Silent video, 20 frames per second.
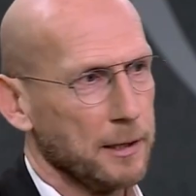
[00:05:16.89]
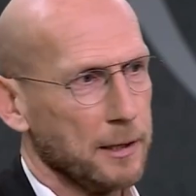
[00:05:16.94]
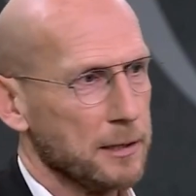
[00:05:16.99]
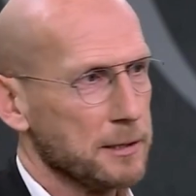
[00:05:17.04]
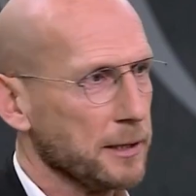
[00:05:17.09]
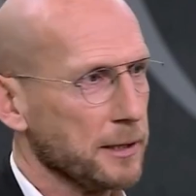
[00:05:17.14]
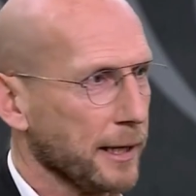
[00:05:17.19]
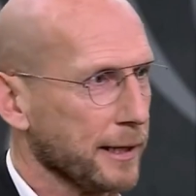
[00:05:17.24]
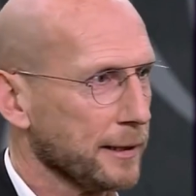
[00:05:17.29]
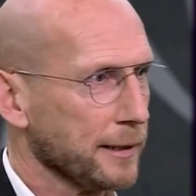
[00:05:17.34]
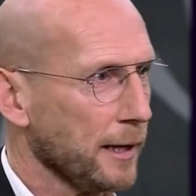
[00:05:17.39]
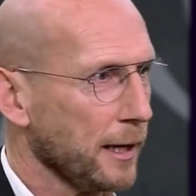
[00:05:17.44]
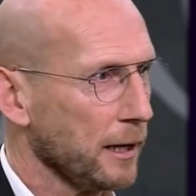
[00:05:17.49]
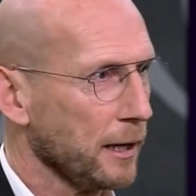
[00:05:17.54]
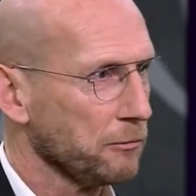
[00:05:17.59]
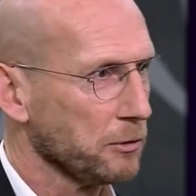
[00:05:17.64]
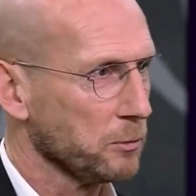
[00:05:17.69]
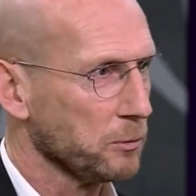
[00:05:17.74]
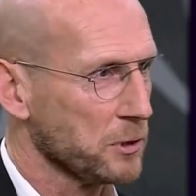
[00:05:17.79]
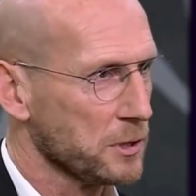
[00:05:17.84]
Second
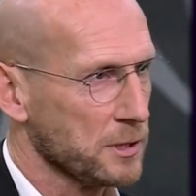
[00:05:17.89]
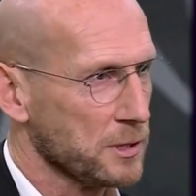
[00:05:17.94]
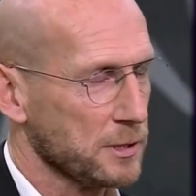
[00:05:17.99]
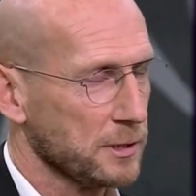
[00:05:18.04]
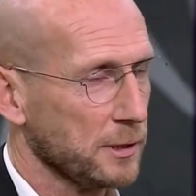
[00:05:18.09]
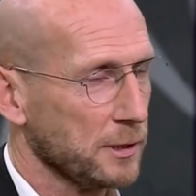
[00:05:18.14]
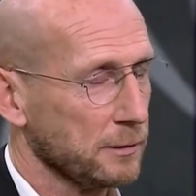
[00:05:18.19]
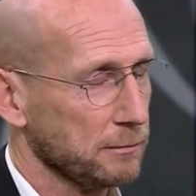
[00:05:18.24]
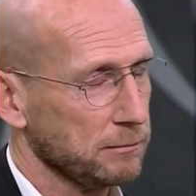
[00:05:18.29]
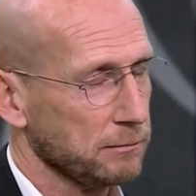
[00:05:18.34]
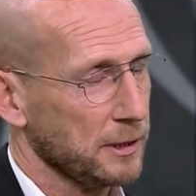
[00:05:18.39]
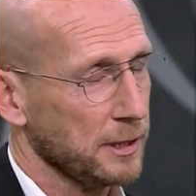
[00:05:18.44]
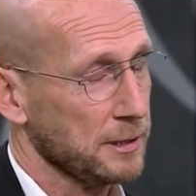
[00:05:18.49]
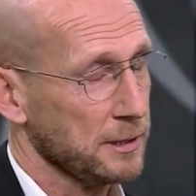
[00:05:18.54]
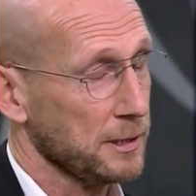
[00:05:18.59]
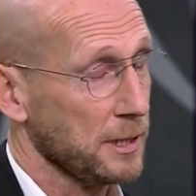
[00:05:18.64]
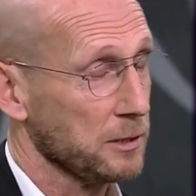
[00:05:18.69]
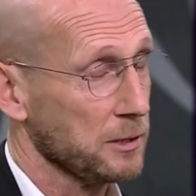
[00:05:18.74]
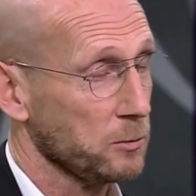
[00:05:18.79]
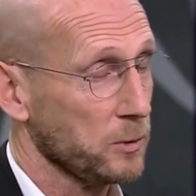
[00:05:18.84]
half, it was,
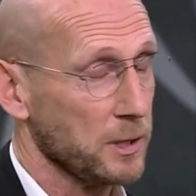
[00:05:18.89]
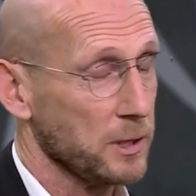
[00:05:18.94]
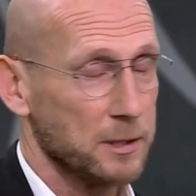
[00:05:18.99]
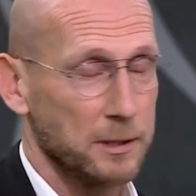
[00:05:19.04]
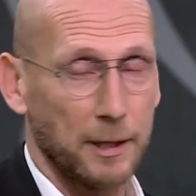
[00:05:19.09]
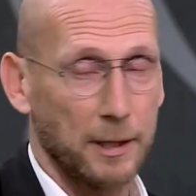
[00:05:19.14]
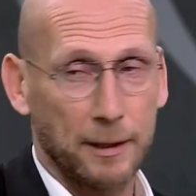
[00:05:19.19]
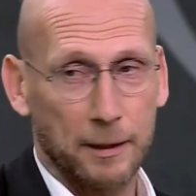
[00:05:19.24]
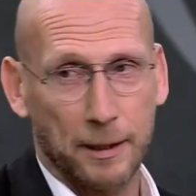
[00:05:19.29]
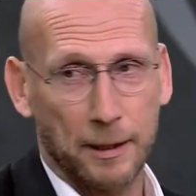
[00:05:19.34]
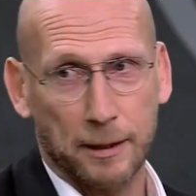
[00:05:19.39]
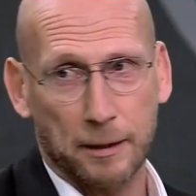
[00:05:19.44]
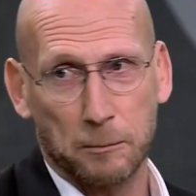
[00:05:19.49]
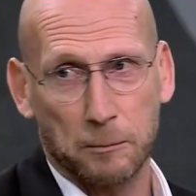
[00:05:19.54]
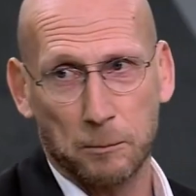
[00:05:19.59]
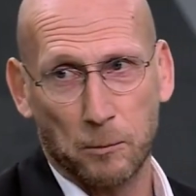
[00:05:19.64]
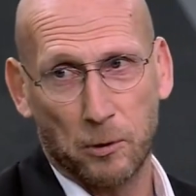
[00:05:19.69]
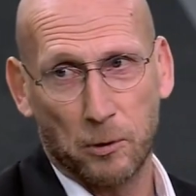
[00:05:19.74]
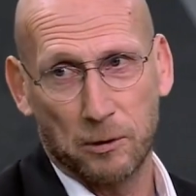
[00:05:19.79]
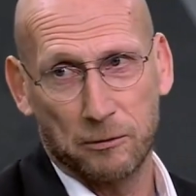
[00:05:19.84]
as we say, like
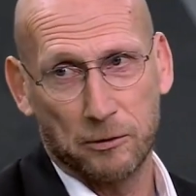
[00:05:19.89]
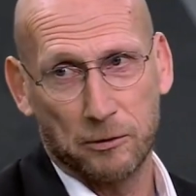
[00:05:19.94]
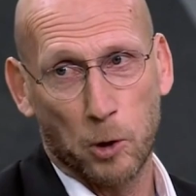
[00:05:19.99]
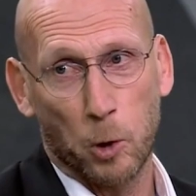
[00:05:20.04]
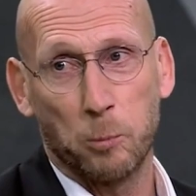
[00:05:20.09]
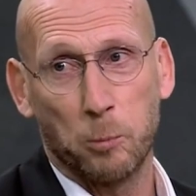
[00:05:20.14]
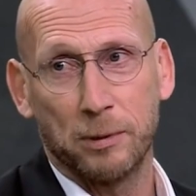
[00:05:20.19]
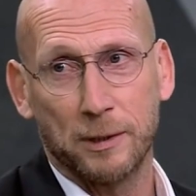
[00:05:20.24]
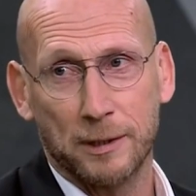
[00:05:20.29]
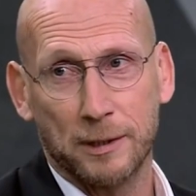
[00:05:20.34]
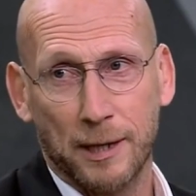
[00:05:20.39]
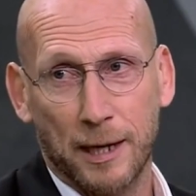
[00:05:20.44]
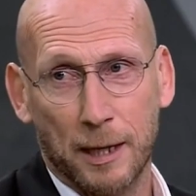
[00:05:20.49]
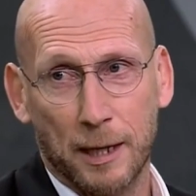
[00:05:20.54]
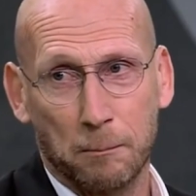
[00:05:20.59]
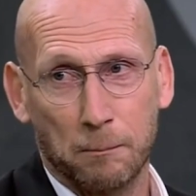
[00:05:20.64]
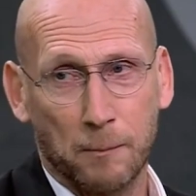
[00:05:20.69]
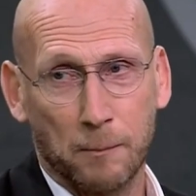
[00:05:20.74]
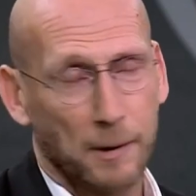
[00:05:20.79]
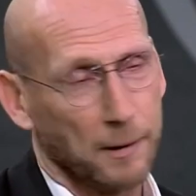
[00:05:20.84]
more of an open
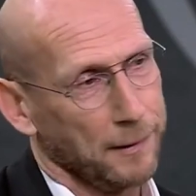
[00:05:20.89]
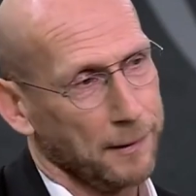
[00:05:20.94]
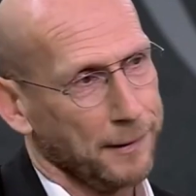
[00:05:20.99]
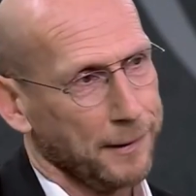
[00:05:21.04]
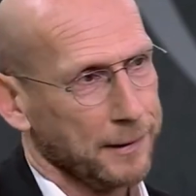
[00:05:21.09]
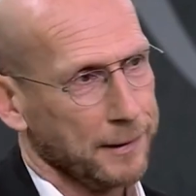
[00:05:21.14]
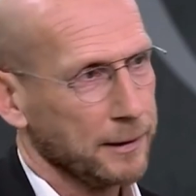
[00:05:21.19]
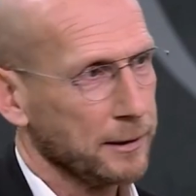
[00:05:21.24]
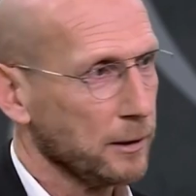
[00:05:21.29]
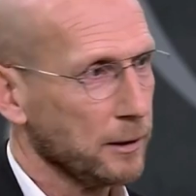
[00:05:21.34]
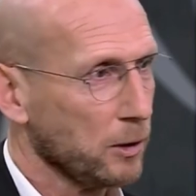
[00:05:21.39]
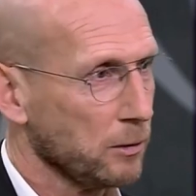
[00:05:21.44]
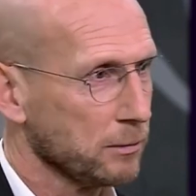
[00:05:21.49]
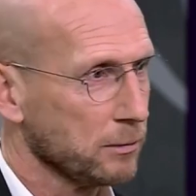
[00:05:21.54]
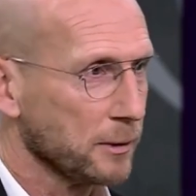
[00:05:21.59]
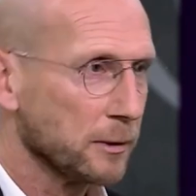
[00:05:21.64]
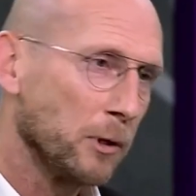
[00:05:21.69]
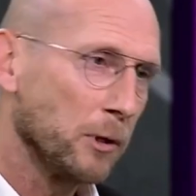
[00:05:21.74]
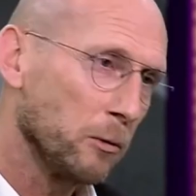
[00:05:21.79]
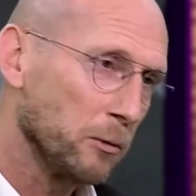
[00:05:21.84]
game, you know,
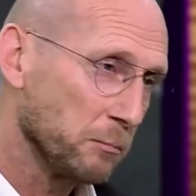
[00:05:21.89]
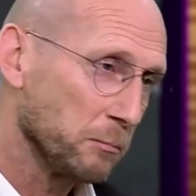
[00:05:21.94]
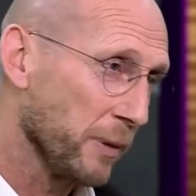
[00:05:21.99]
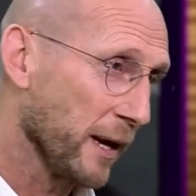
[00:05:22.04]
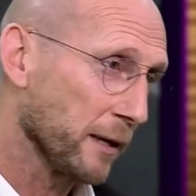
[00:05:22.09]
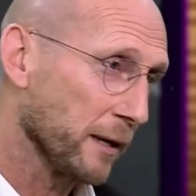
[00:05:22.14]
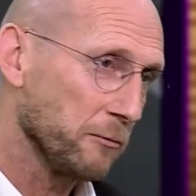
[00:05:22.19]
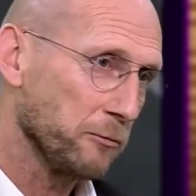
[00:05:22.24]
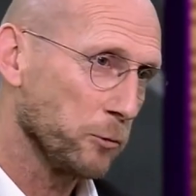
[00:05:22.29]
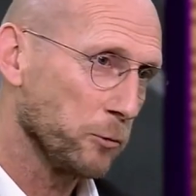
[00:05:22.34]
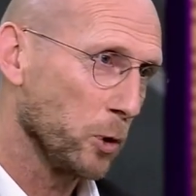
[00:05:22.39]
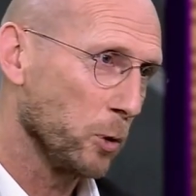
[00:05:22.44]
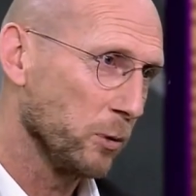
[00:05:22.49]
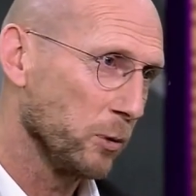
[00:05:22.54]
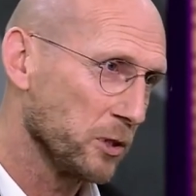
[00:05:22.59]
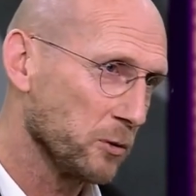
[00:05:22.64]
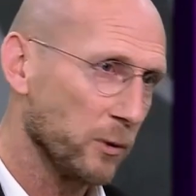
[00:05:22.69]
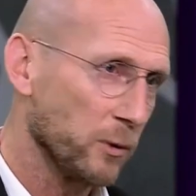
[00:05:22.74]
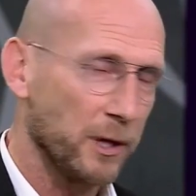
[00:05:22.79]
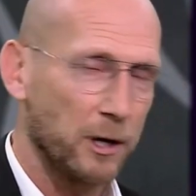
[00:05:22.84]
going back and
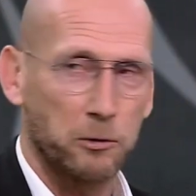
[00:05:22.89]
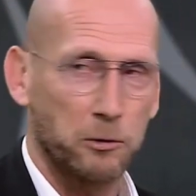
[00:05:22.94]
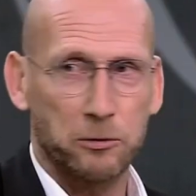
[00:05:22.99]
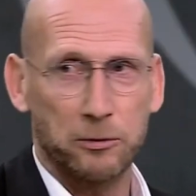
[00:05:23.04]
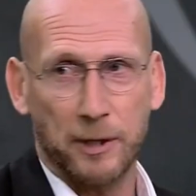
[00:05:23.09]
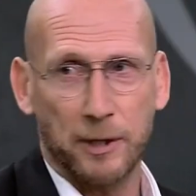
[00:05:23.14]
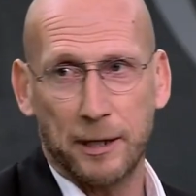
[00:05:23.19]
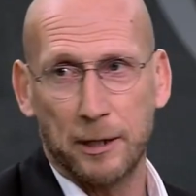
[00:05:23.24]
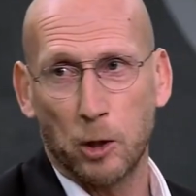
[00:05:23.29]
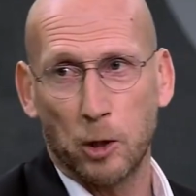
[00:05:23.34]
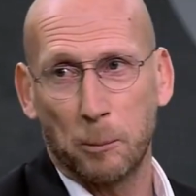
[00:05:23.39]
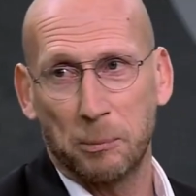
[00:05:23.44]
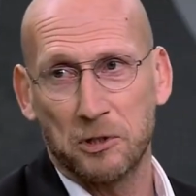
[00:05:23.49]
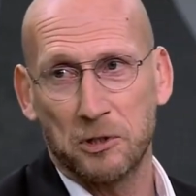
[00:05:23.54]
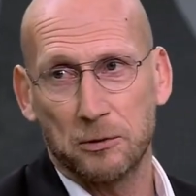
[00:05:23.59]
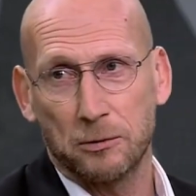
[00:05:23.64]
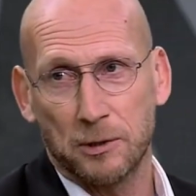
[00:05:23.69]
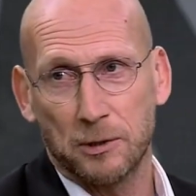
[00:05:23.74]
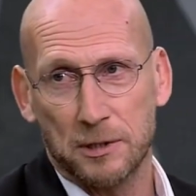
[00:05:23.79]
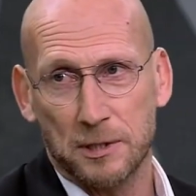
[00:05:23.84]
forwards without creating
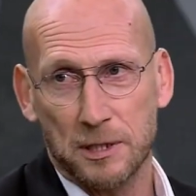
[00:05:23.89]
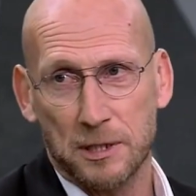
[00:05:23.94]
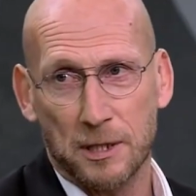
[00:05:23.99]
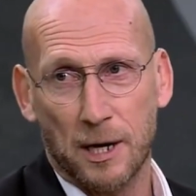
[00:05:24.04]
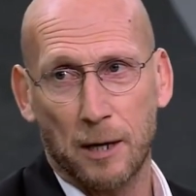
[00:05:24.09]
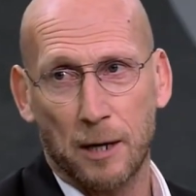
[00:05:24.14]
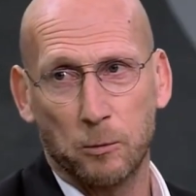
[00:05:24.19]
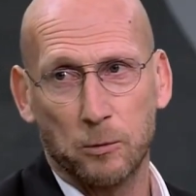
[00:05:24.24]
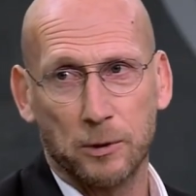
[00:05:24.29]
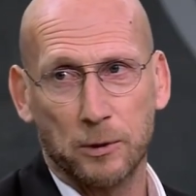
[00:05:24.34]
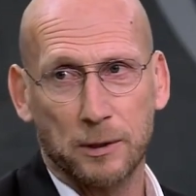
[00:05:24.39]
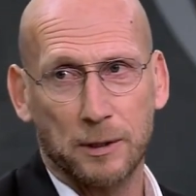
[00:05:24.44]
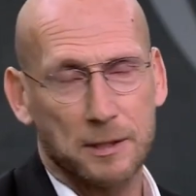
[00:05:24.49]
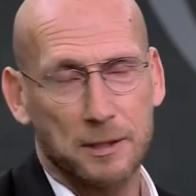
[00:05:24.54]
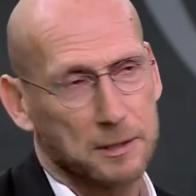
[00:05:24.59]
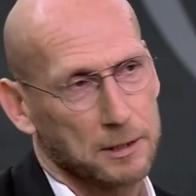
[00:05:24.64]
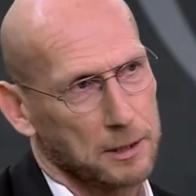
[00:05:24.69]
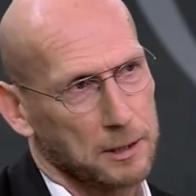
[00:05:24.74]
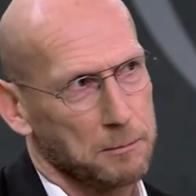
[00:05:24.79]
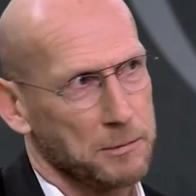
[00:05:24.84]
opportunities, hard-working
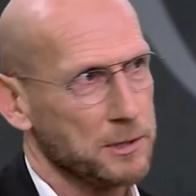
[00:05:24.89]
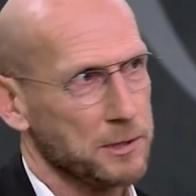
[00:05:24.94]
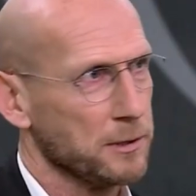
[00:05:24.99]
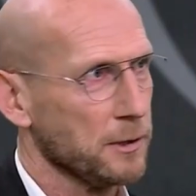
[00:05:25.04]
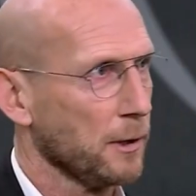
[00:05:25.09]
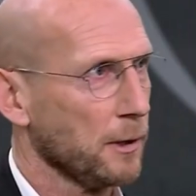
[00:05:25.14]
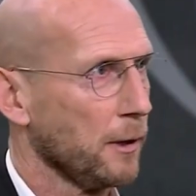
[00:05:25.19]
teams.